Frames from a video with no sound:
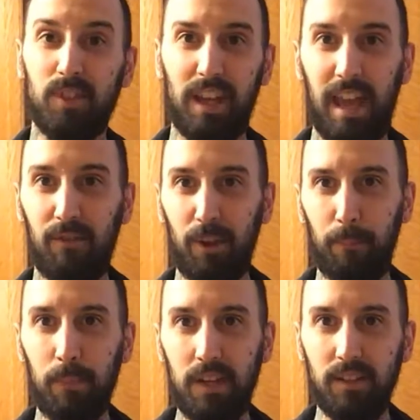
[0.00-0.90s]
It's like having
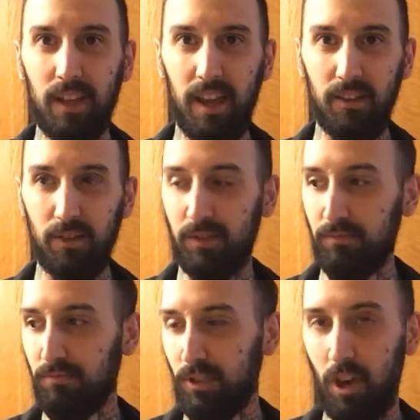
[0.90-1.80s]
a meat
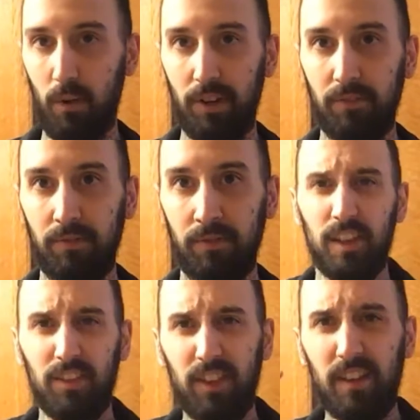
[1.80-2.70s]
candle going. It's
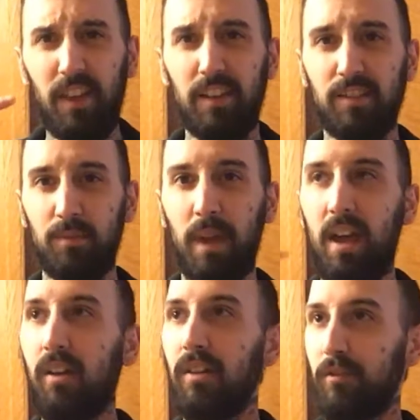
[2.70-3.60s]
like, think of that
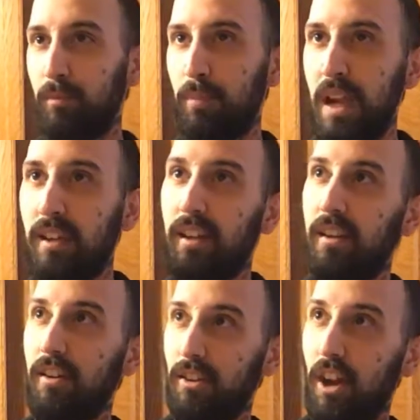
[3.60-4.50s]
smell of
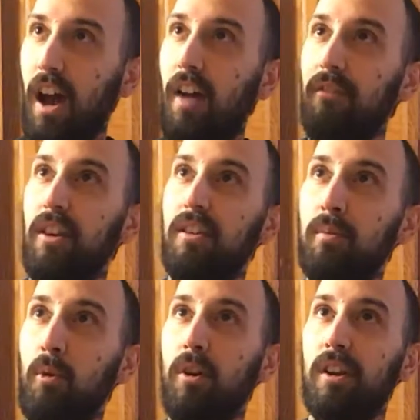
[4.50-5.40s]
bacon and coffee in
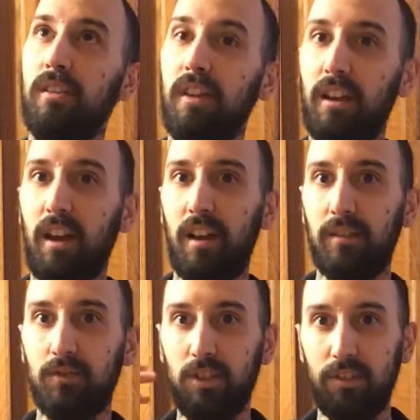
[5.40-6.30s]
the morning, that kind
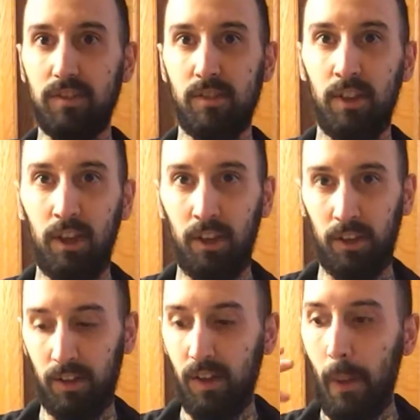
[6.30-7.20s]
of just
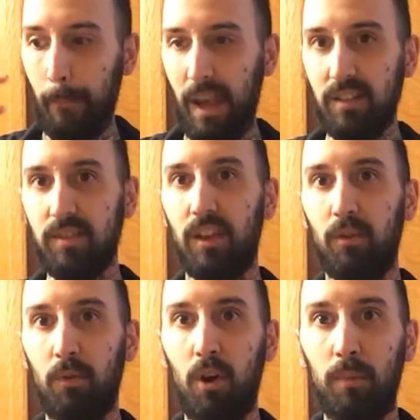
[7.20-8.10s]
amazing
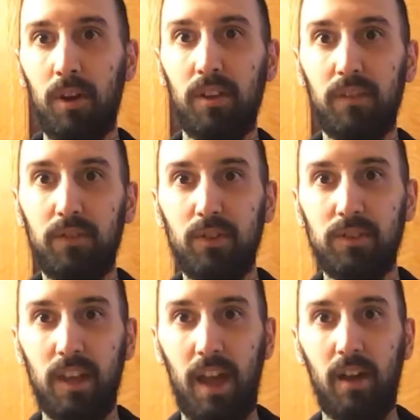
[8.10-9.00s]
aroma that
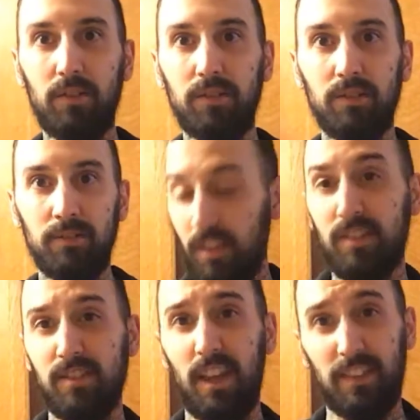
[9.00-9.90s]
fills the house. This
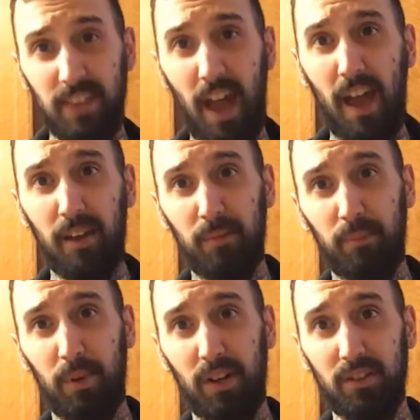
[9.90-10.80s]
is like that,
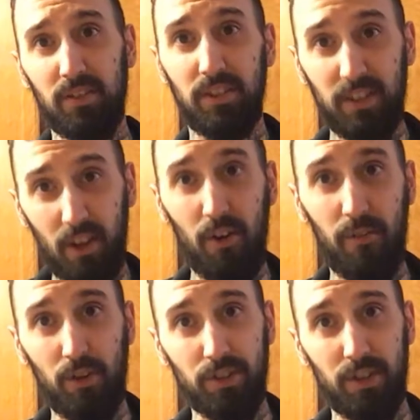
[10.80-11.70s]
but the dinner
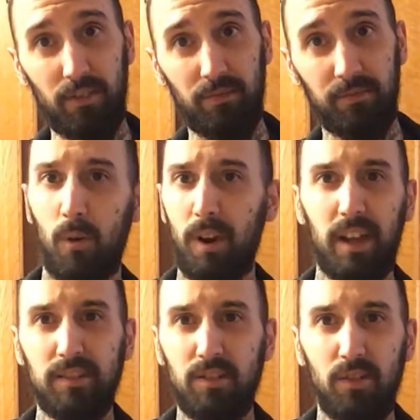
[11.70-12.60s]
version. Or I
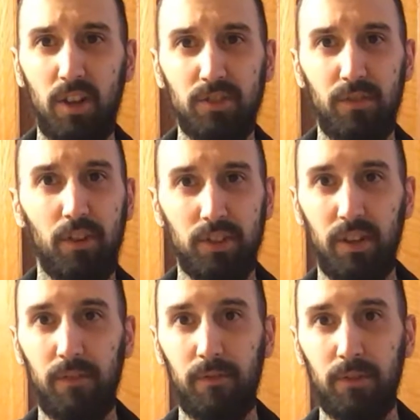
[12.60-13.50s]
guess the lunch
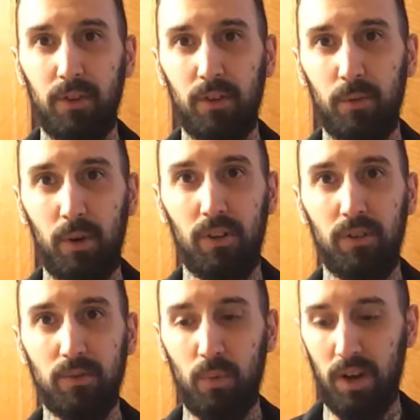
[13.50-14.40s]
version if you're one of
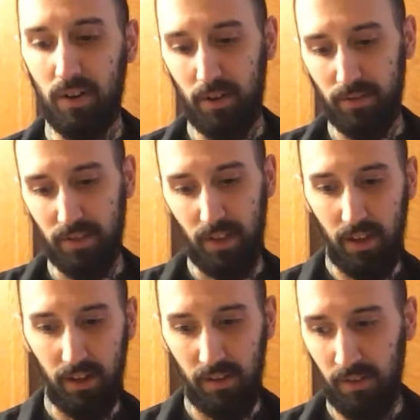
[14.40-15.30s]
those weirdos that